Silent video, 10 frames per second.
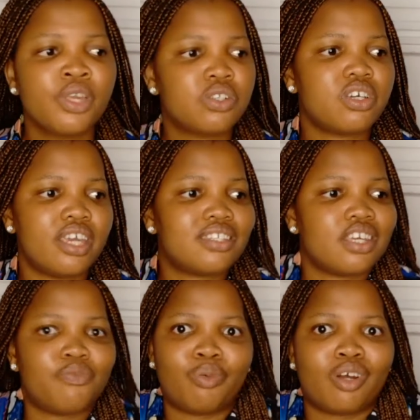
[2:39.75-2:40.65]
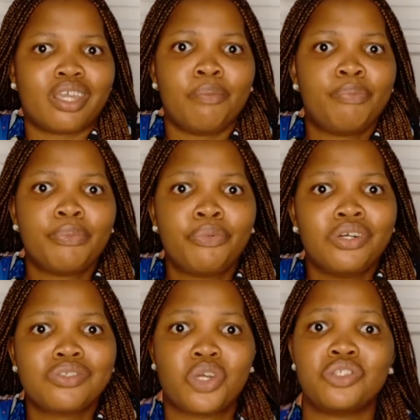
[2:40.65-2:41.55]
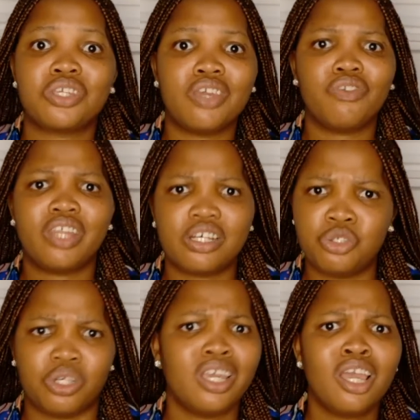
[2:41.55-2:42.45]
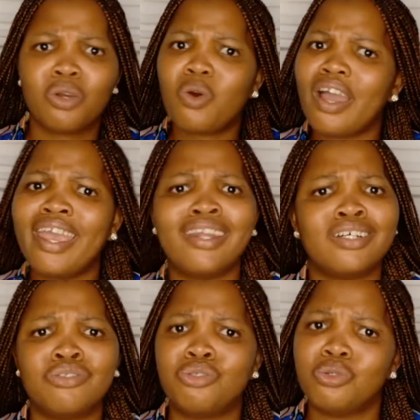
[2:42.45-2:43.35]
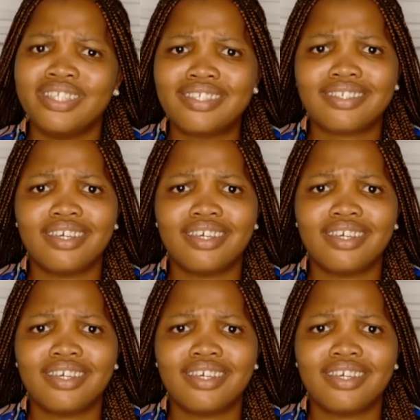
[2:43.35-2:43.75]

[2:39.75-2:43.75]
So yes, if blocking people is going to give you that joy, go ahead and do it.